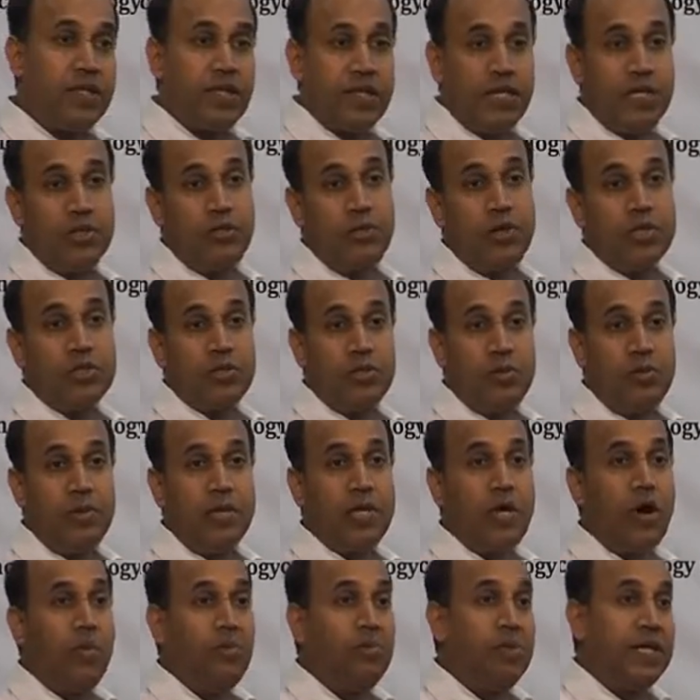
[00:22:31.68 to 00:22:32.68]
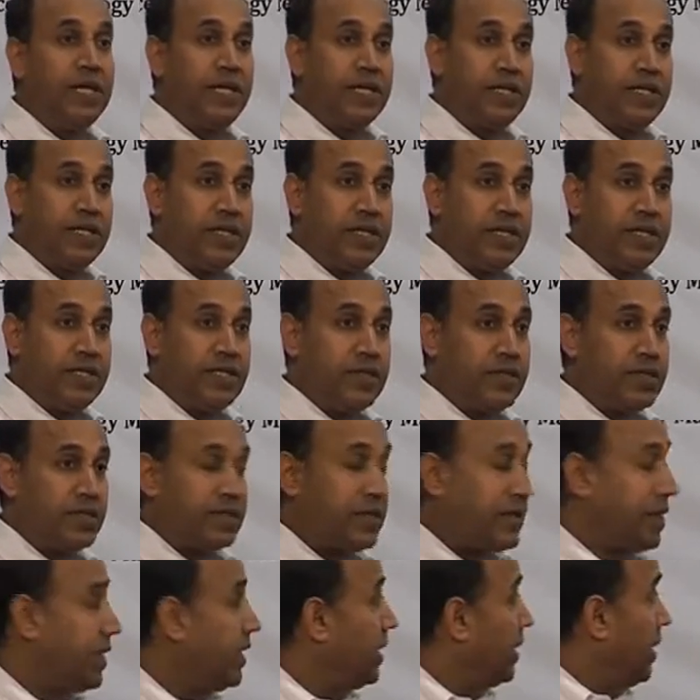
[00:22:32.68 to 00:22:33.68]
the networks will be complicated.
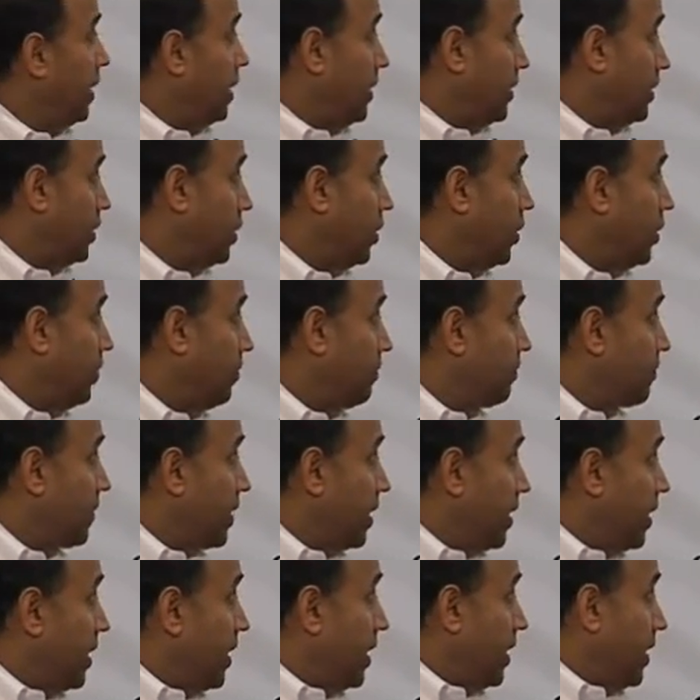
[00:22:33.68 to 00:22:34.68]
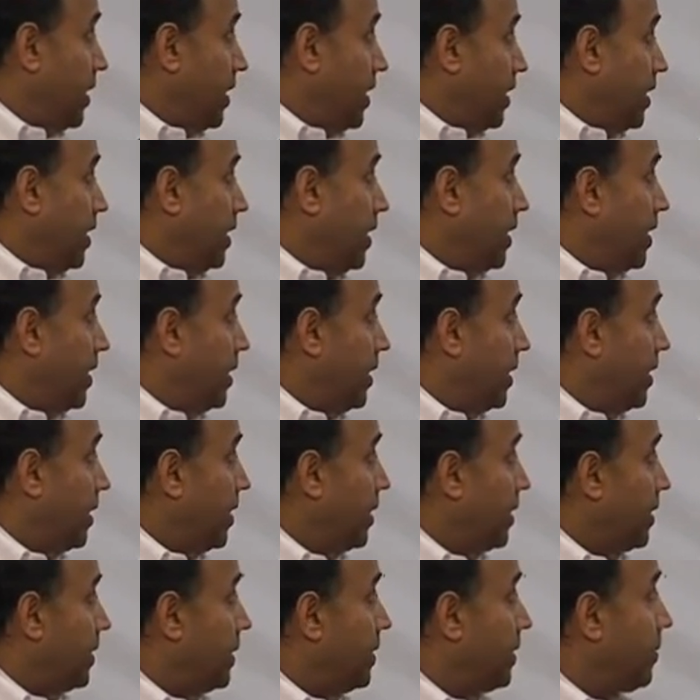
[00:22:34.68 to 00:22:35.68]
Okay. So,
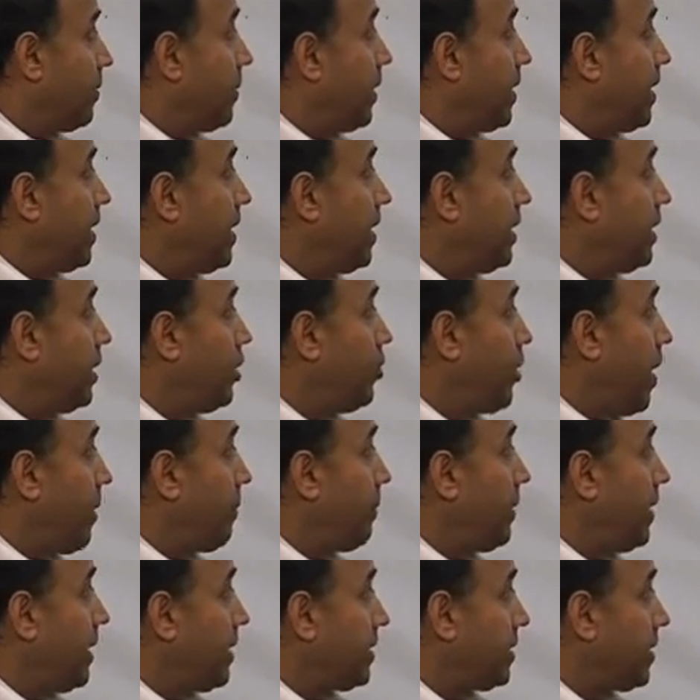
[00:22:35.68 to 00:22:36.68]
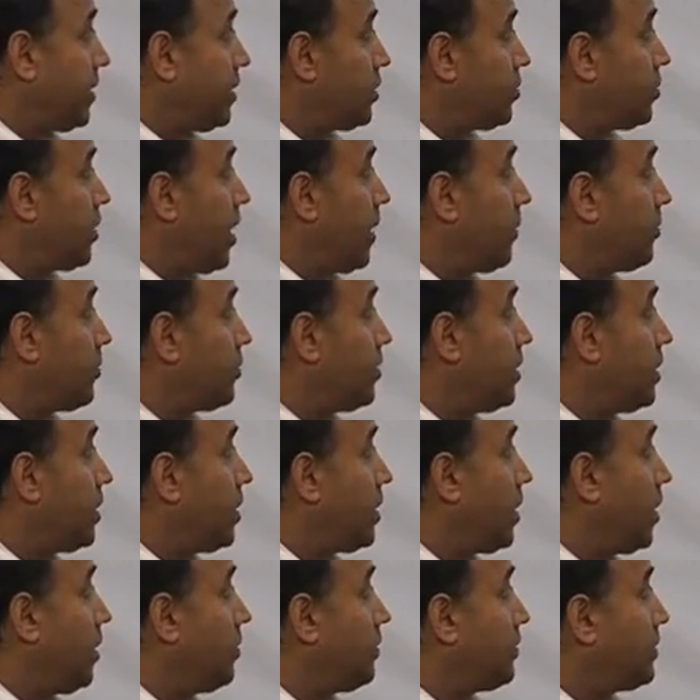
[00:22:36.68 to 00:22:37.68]
different new applications we have to
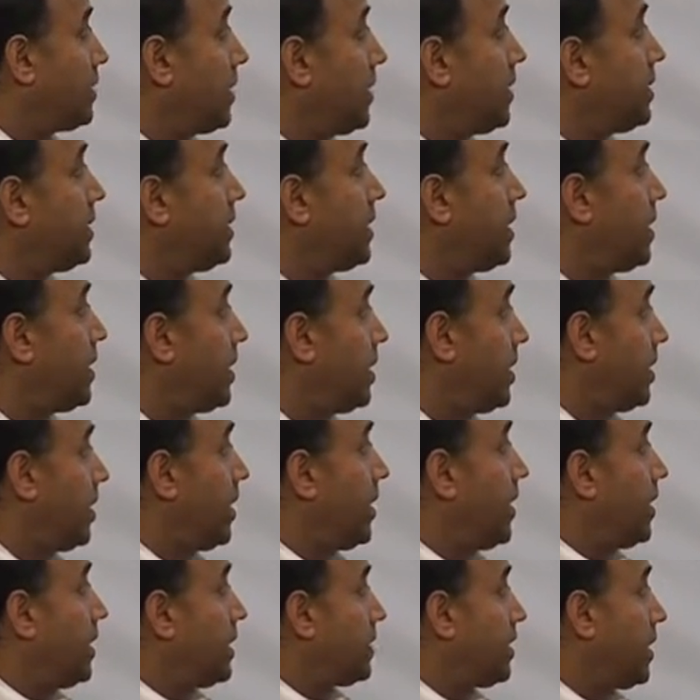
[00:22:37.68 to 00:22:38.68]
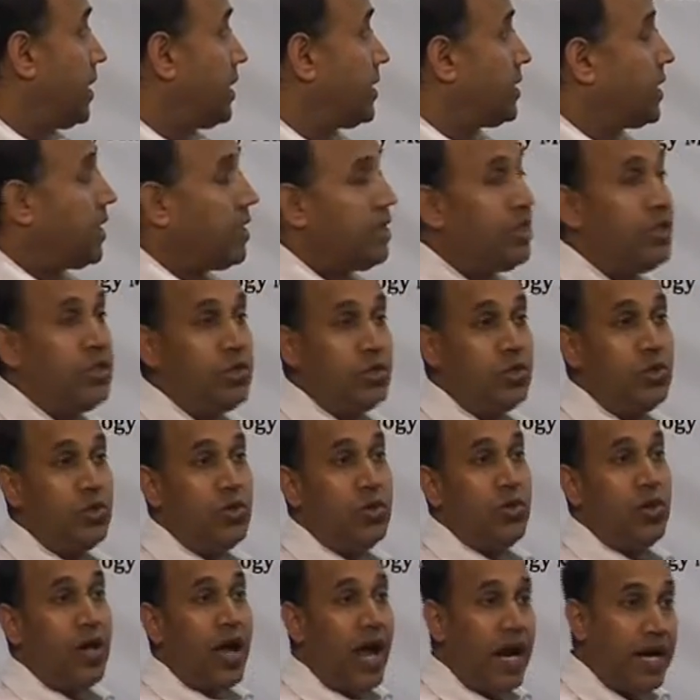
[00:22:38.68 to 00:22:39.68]
think of sensor, sensor need
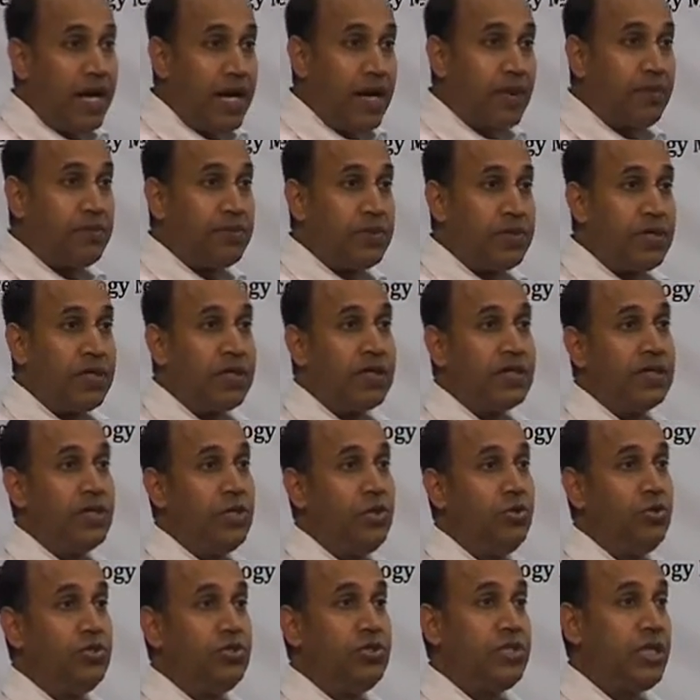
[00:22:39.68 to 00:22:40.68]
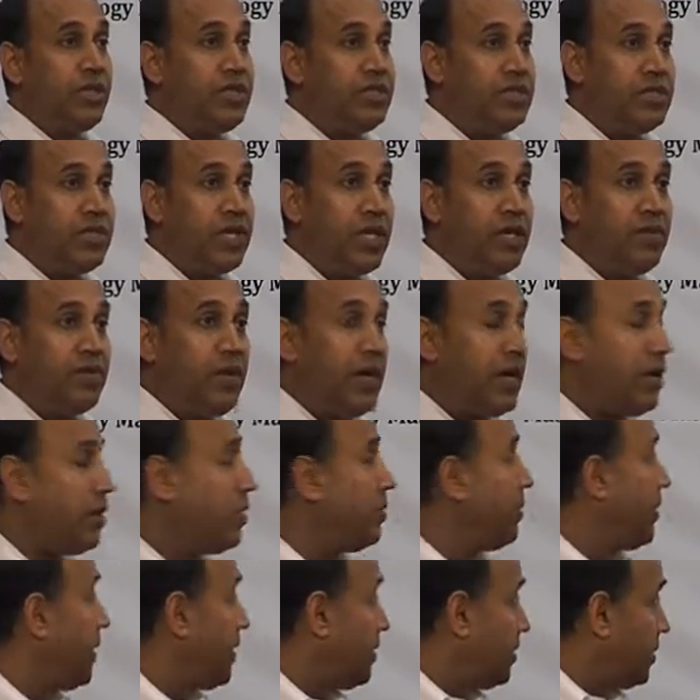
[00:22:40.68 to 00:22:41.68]
to adapt new changing
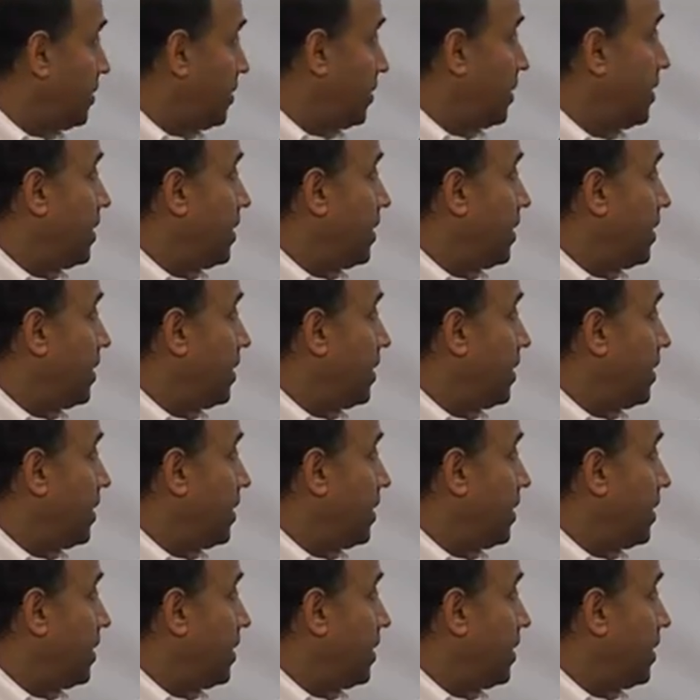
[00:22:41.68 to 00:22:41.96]
environment